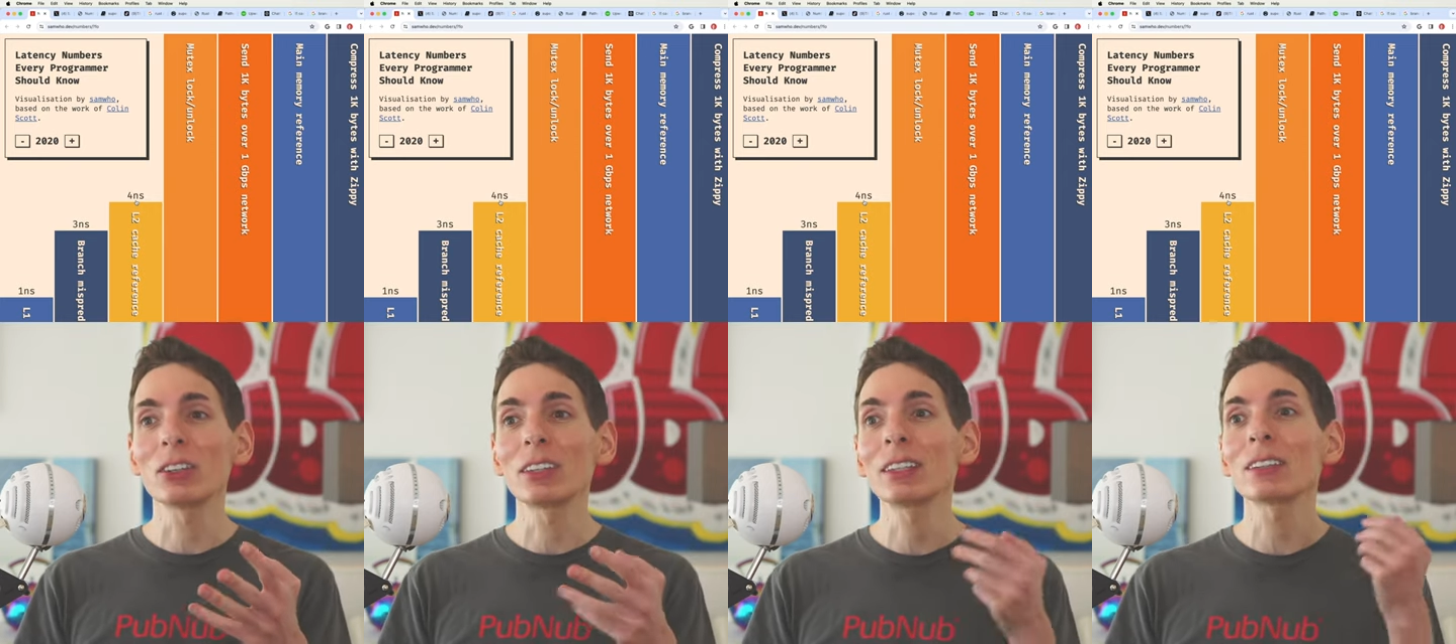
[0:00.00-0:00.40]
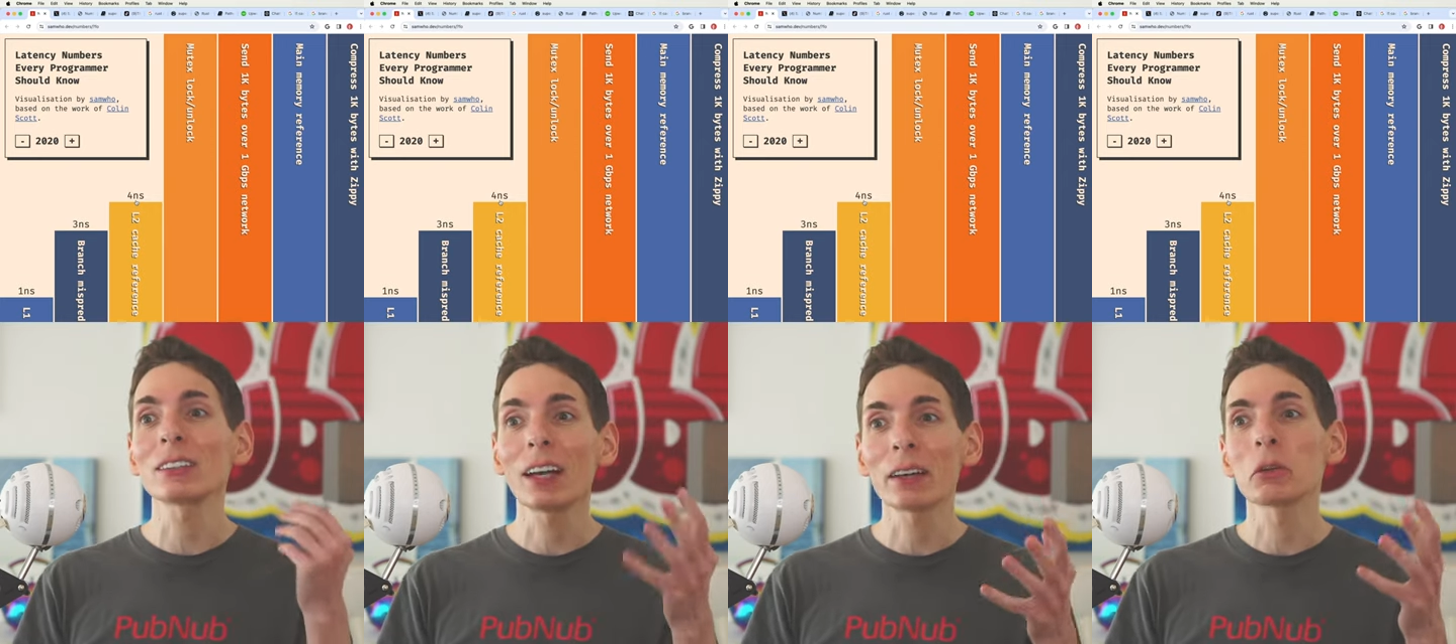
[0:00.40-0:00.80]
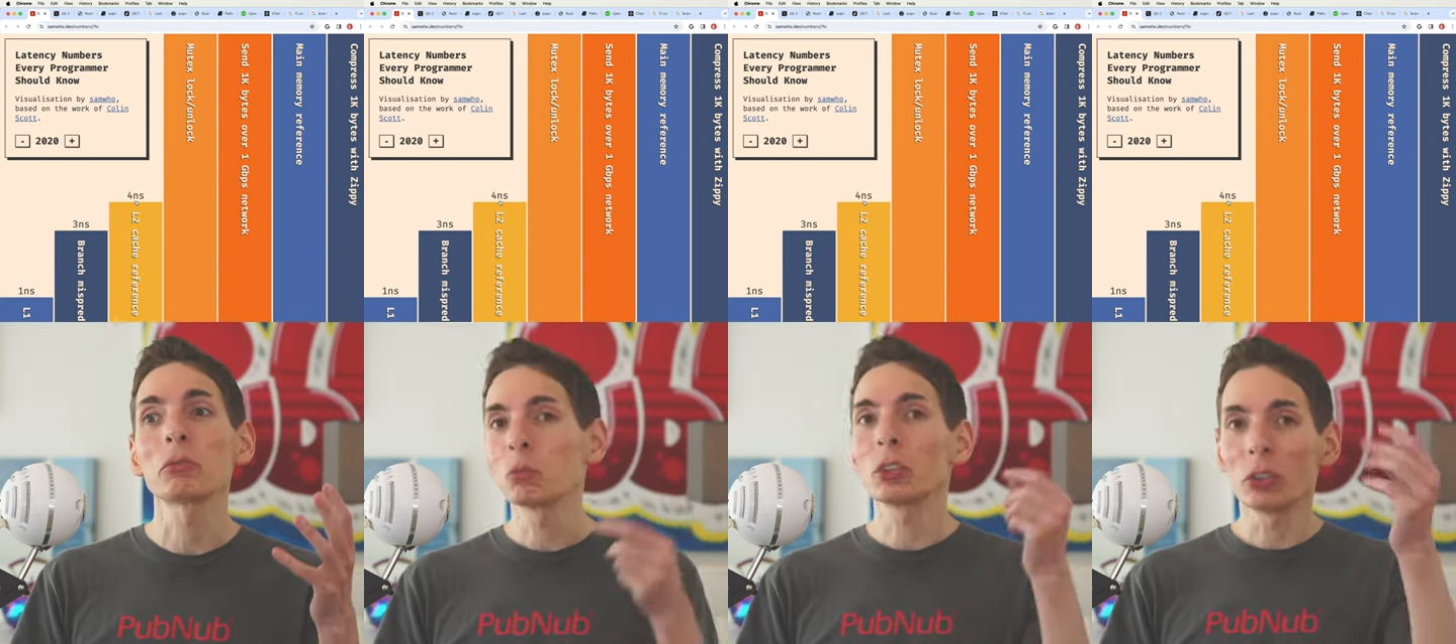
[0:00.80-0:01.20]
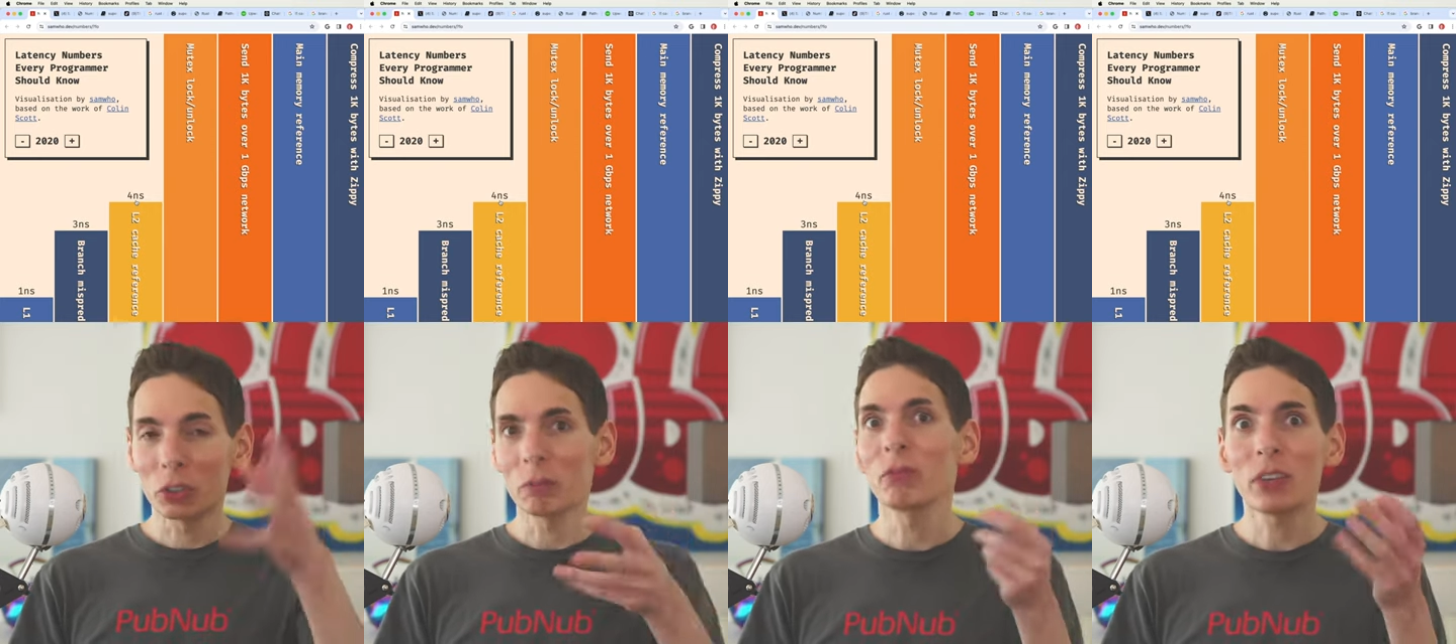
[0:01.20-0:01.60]
You can get a lot of, you
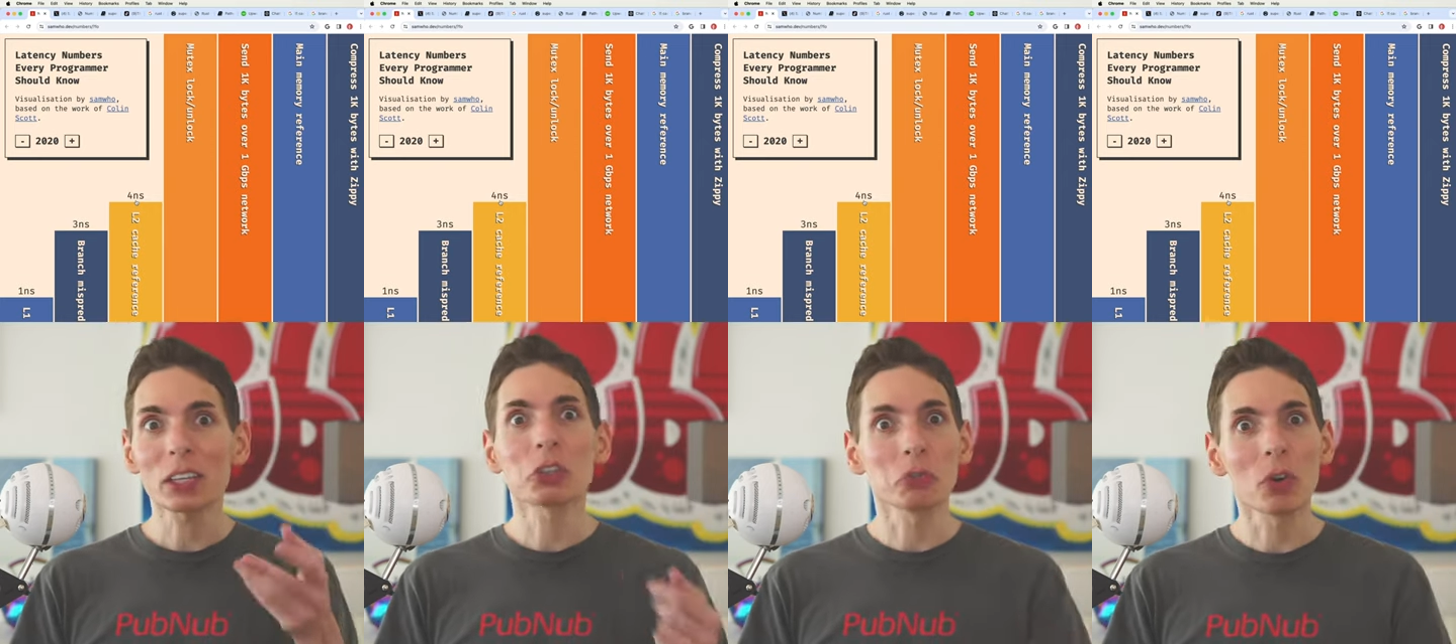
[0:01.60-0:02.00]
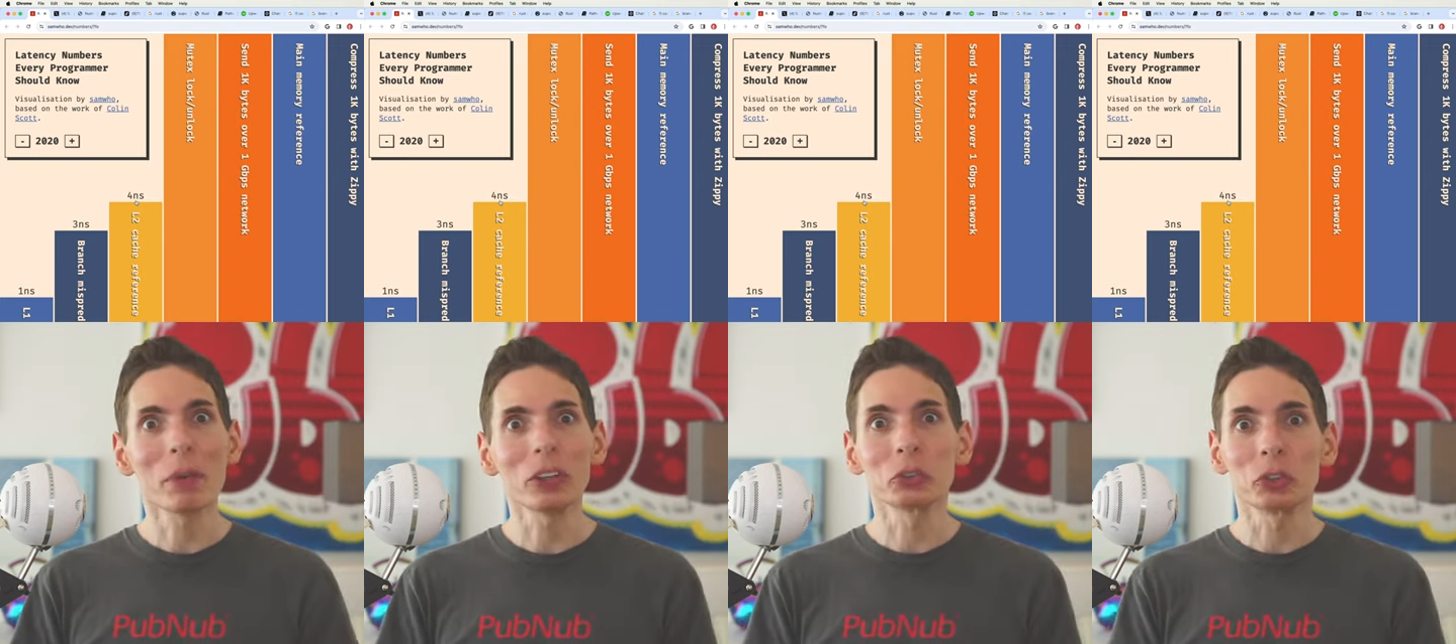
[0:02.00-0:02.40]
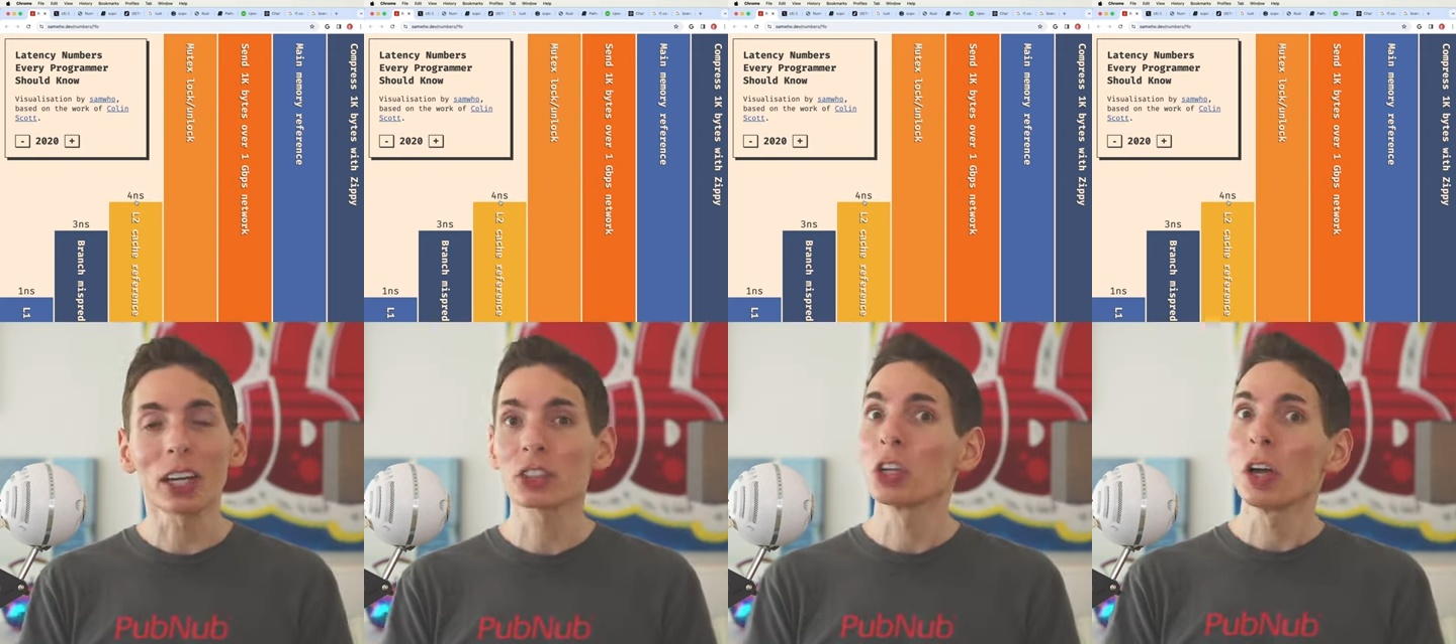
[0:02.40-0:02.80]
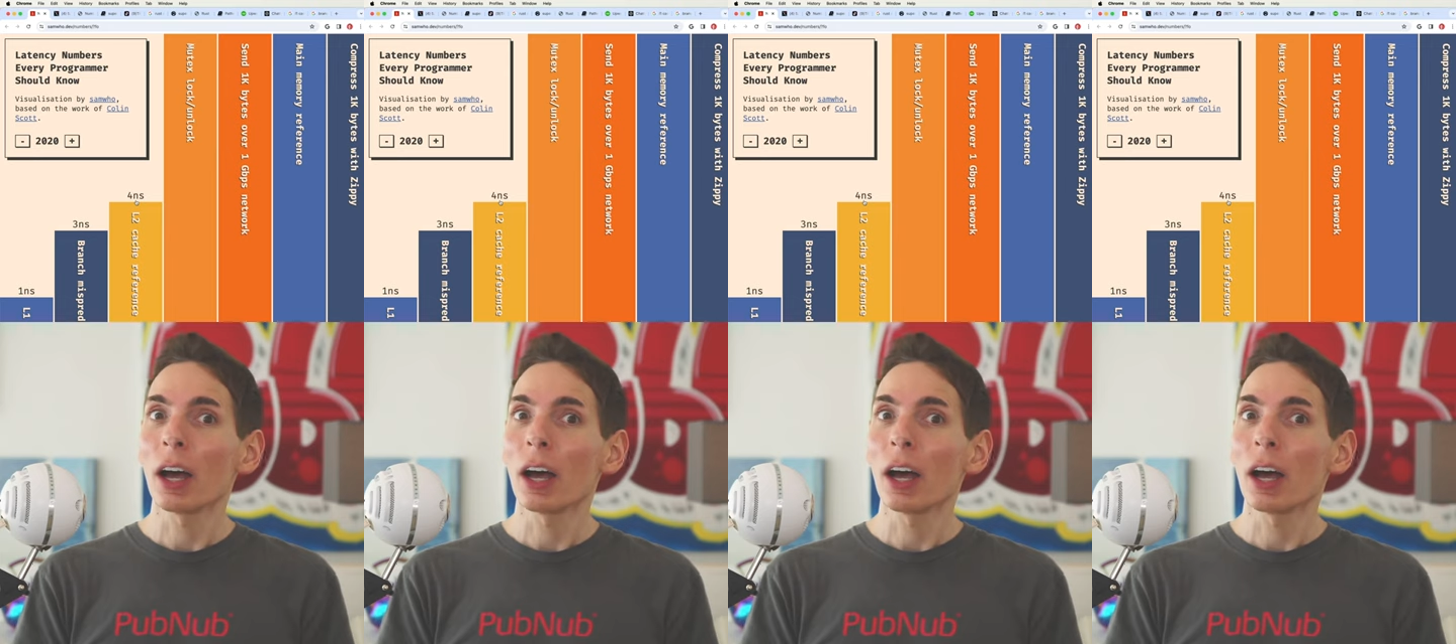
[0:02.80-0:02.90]
can fetch from L2 cache